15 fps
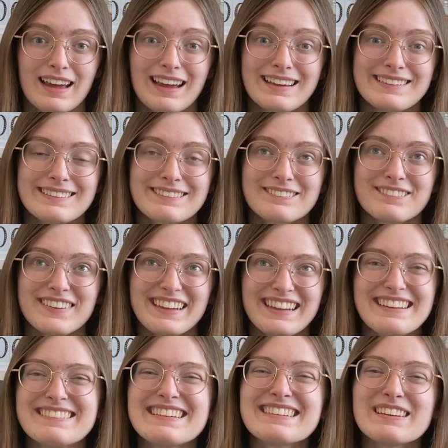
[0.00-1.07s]
it's a
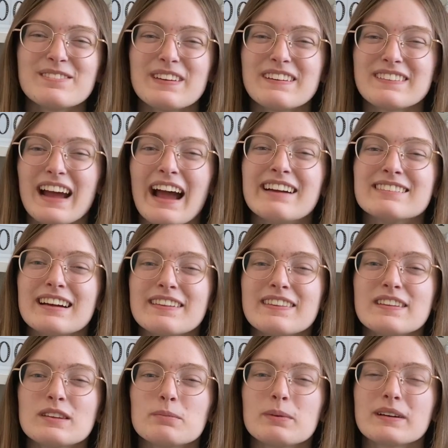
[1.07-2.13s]
really recent favorite. I read
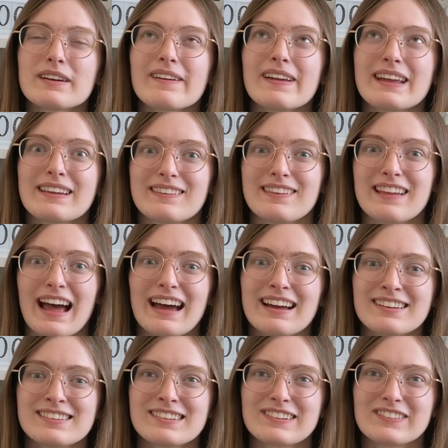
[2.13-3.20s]
this book like
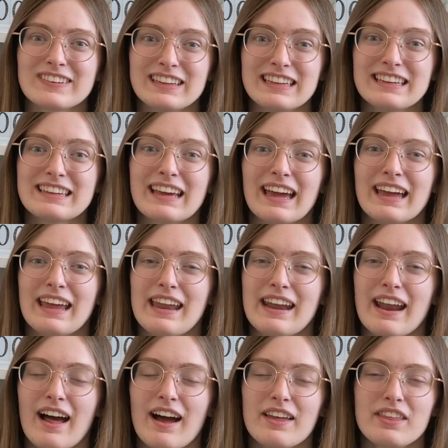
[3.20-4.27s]
last week, and
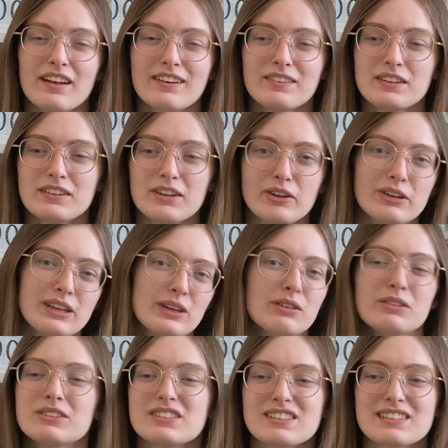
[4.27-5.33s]
I thought it was so cute. It
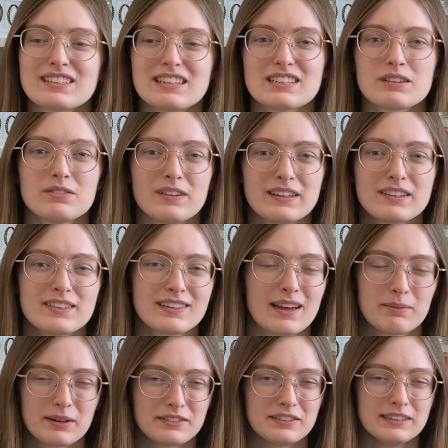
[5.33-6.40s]
was just such a fun
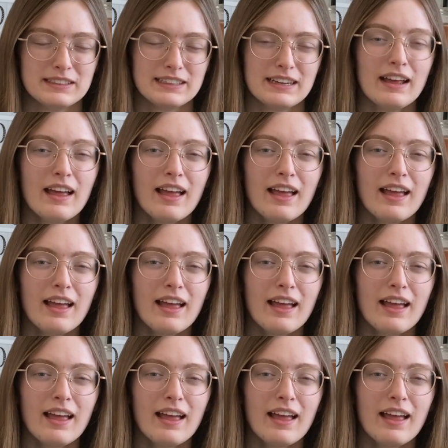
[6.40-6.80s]
summer read.